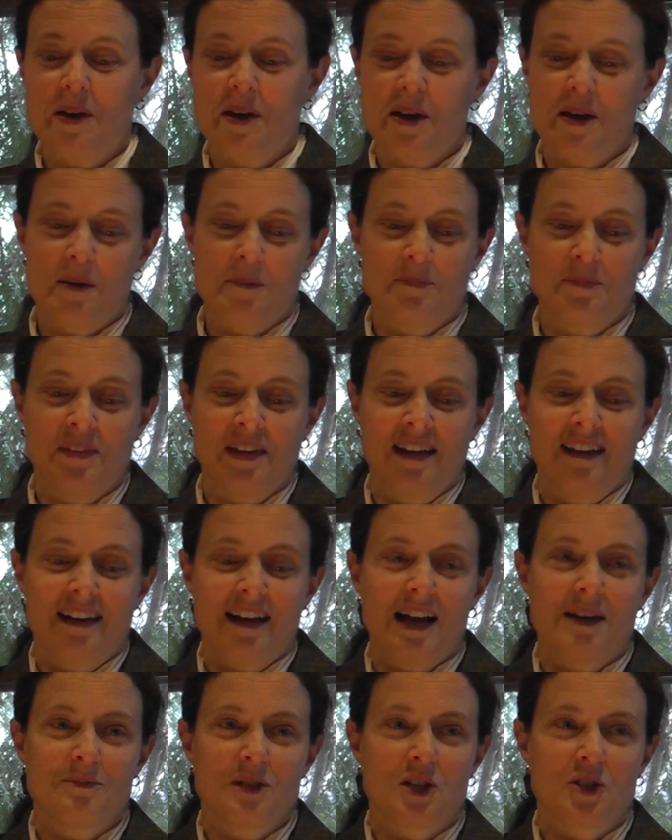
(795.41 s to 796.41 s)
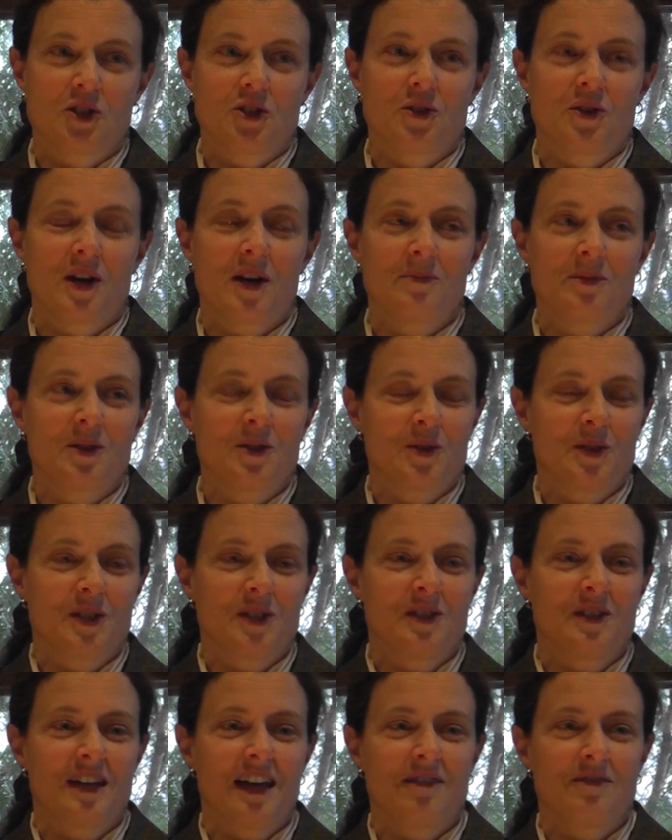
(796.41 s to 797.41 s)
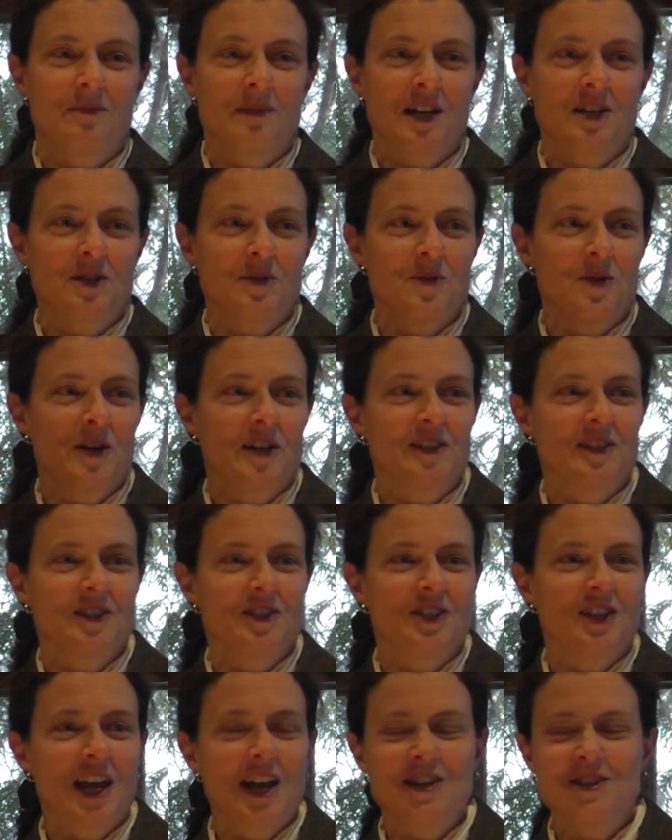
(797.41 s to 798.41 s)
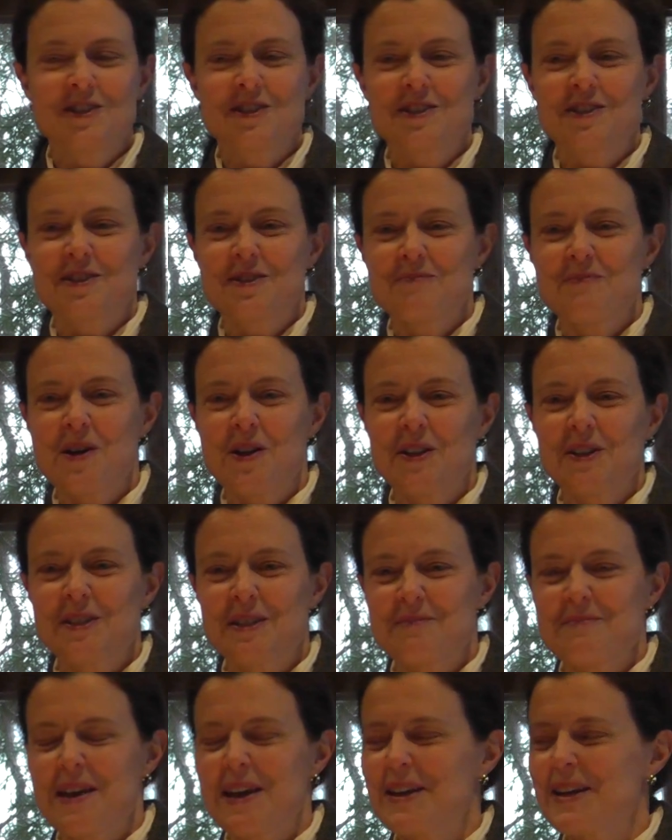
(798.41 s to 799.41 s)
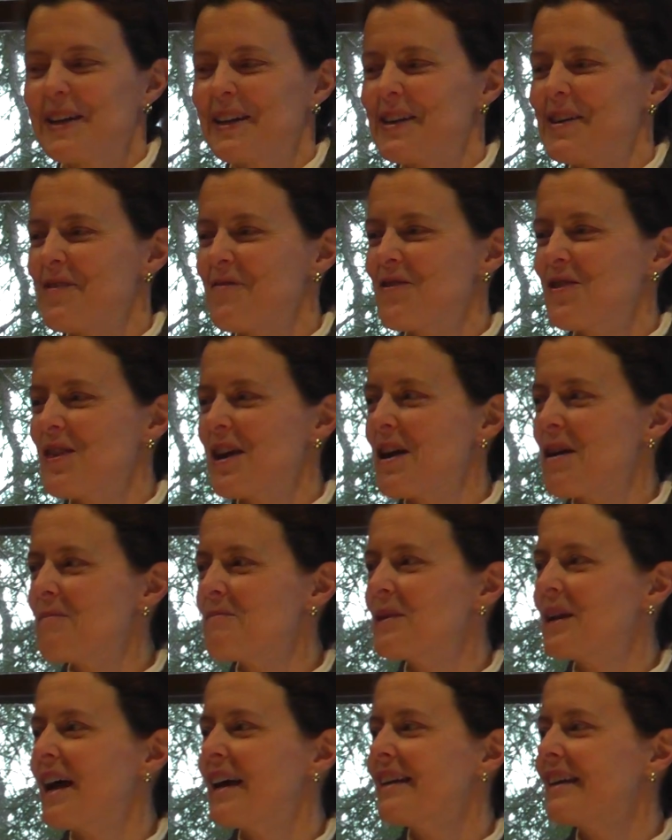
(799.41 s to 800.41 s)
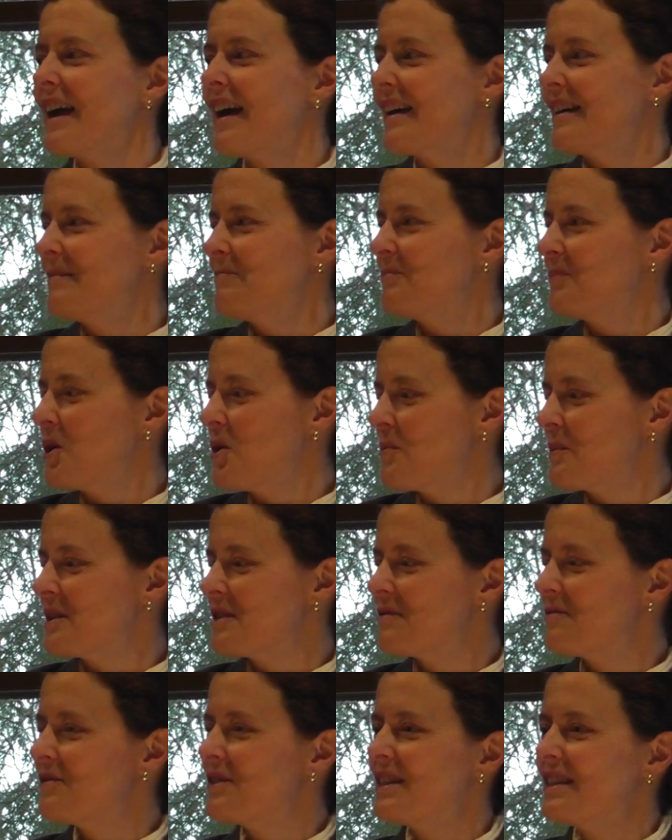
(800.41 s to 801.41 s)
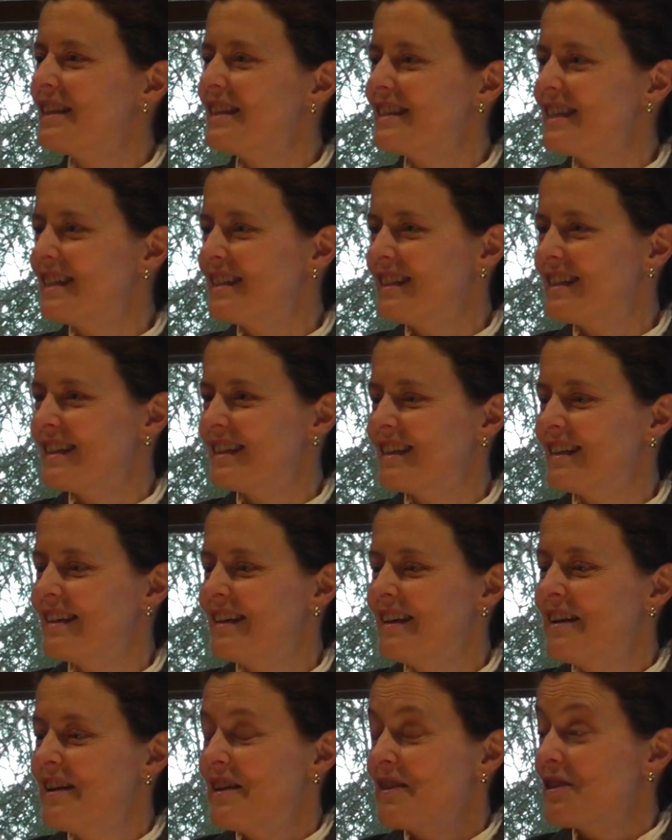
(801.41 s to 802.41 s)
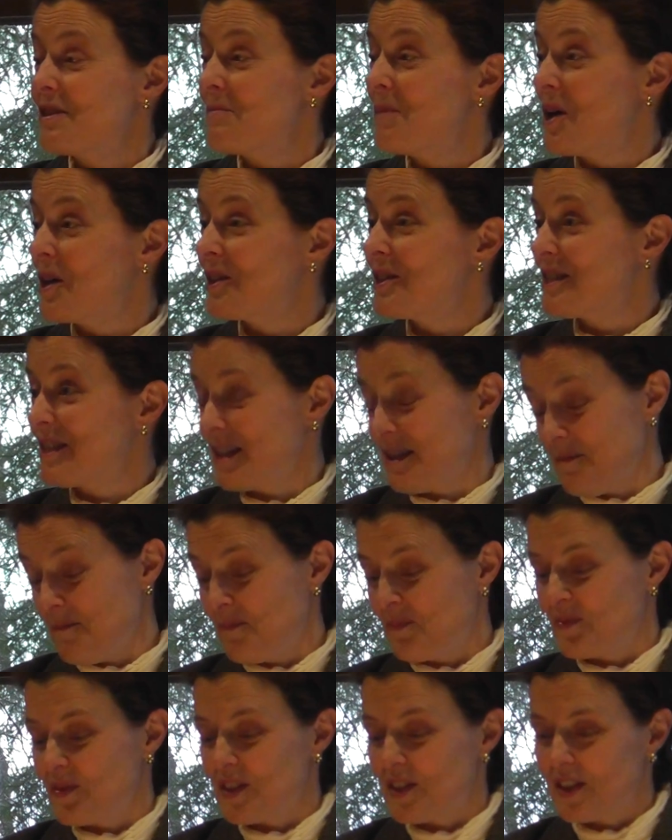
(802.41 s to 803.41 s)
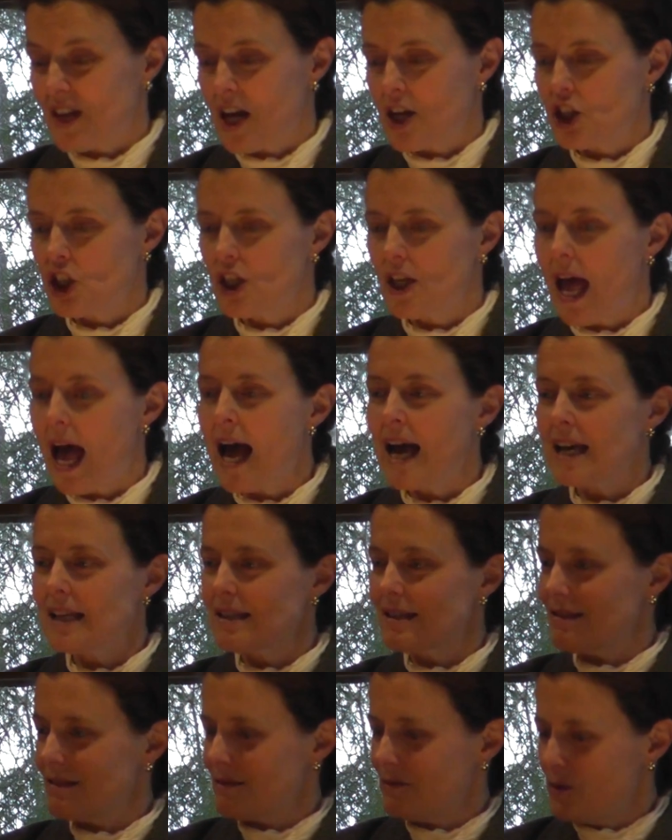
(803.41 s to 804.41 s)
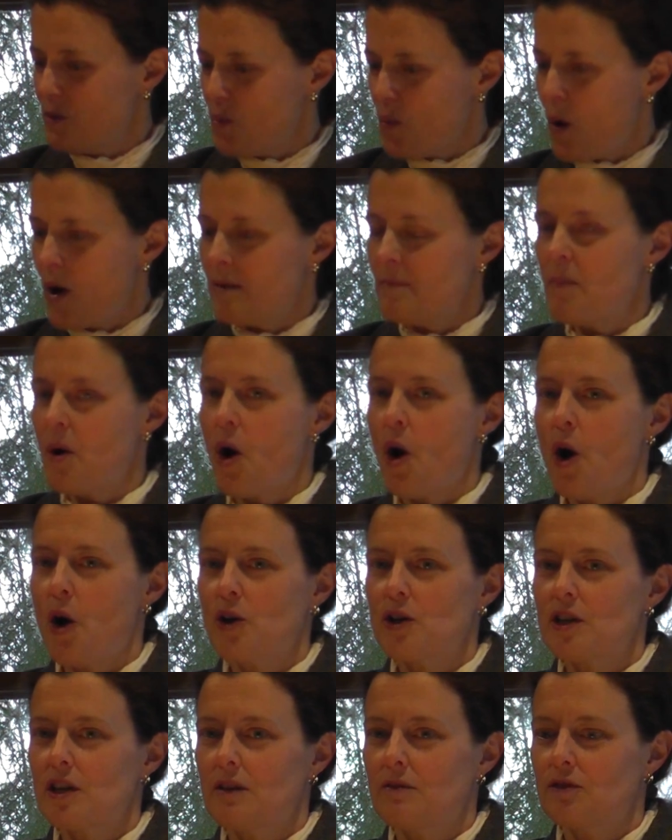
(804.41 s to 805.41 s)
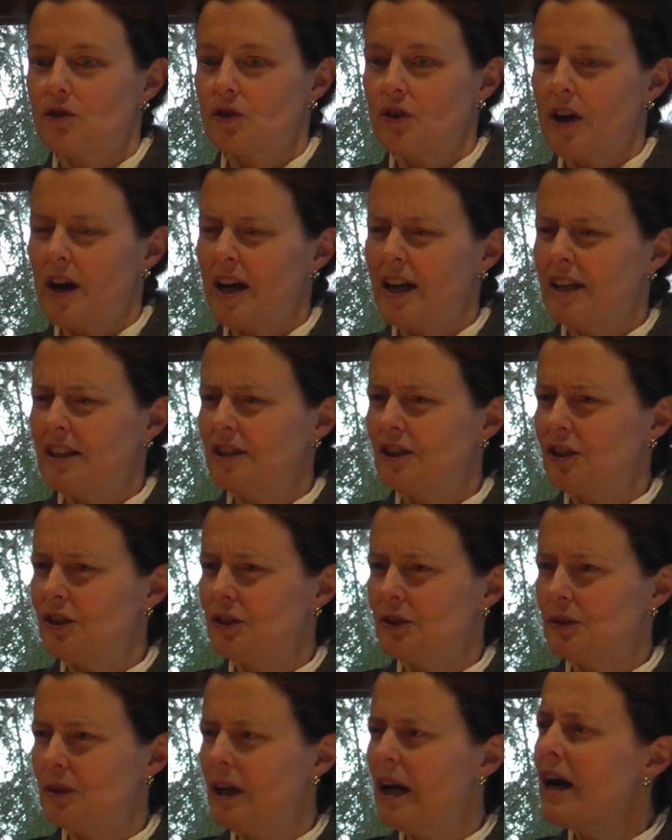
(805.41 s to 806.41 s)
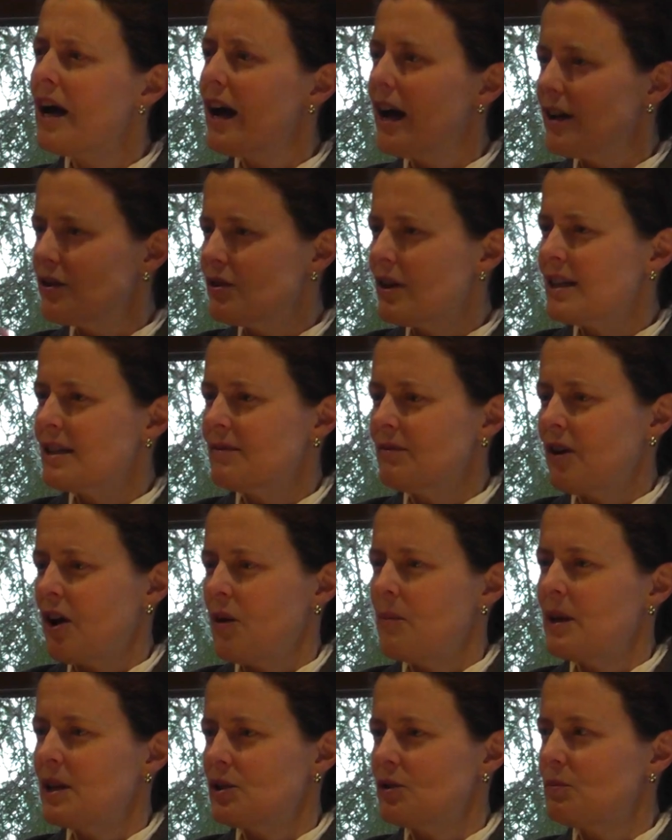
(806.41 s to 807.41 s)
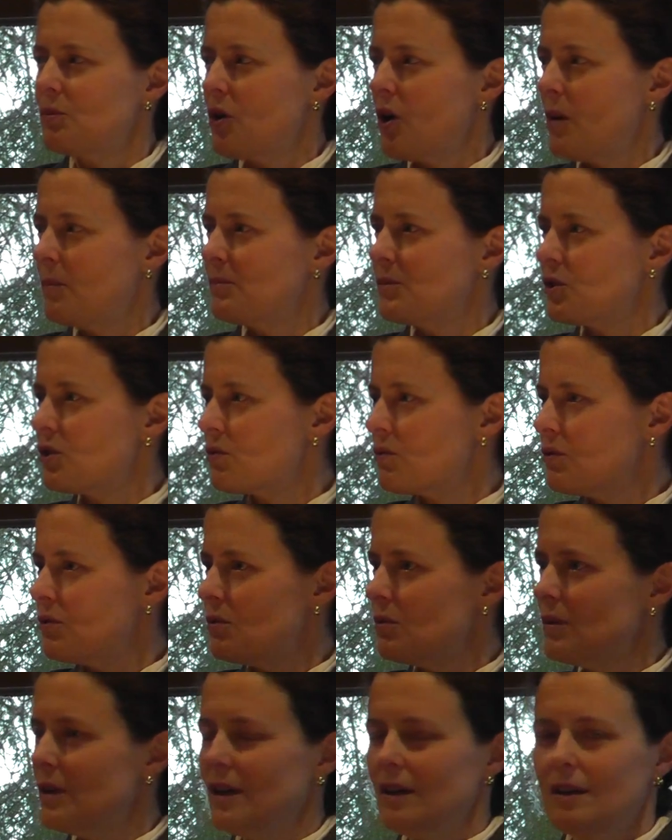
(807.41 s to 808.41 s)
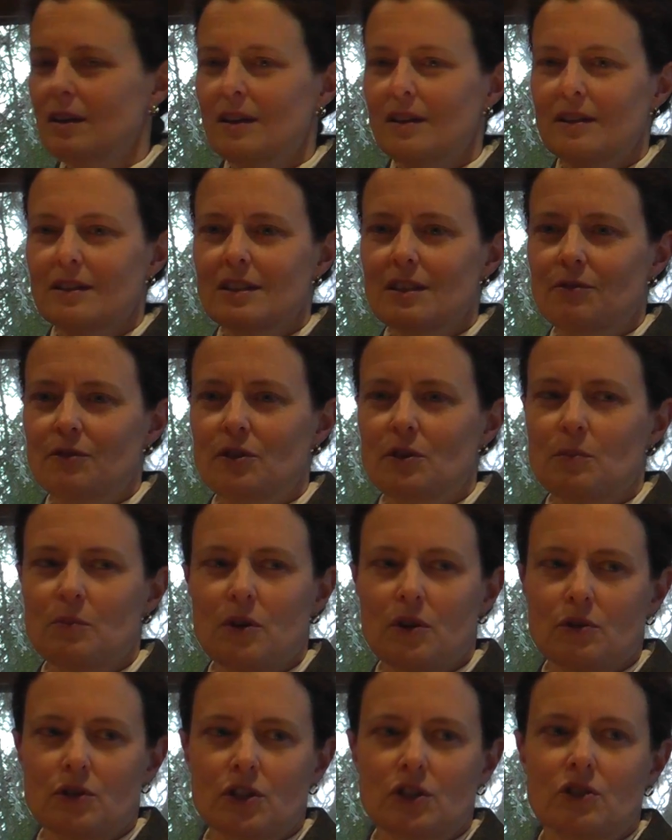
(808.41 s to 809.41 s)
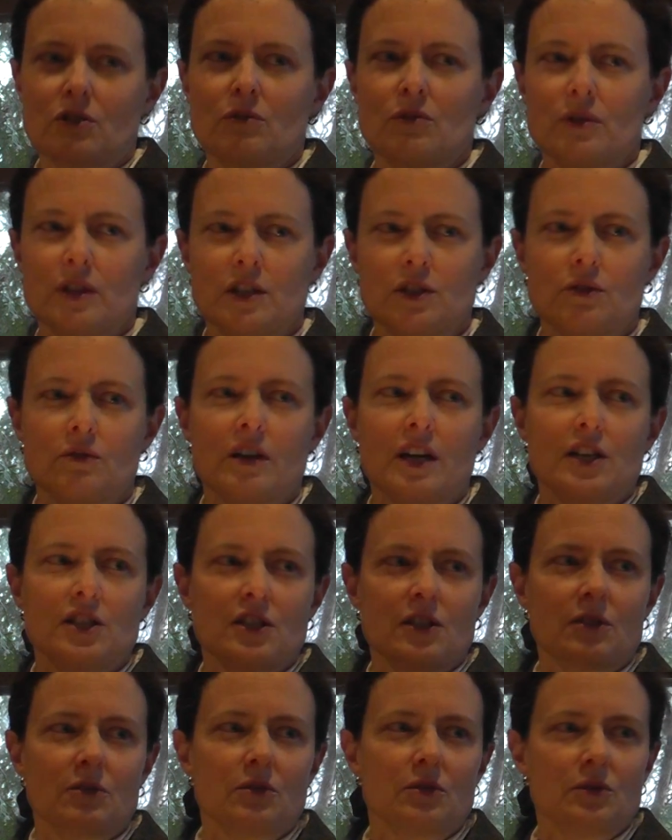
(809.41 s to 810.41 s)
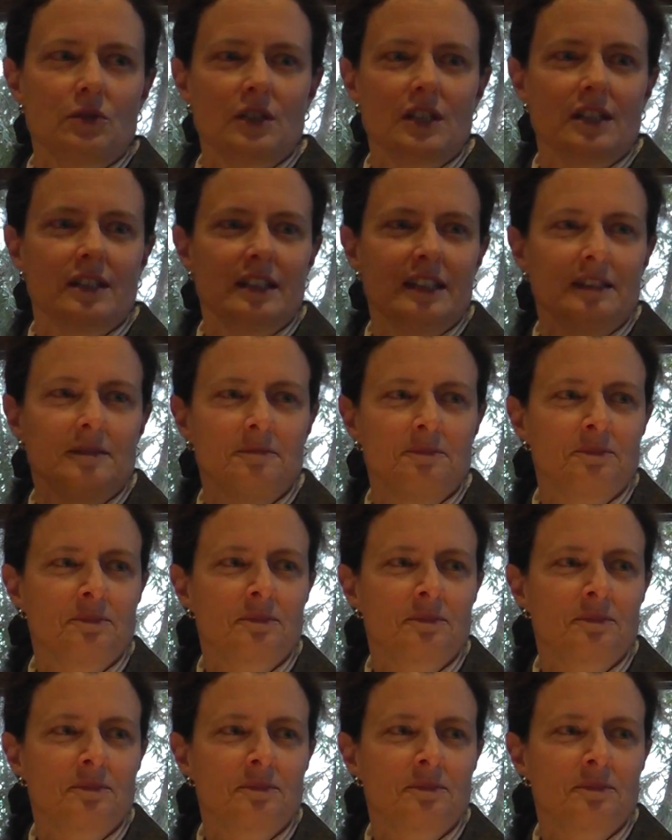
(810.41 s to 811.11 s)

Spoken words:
I'm not sure I'm going to have a magic wand and change the policy making over there, but I'm hoping to feed this into the policy discussion as one part of trying to address environmental problems through different approaches, through integration, through dealing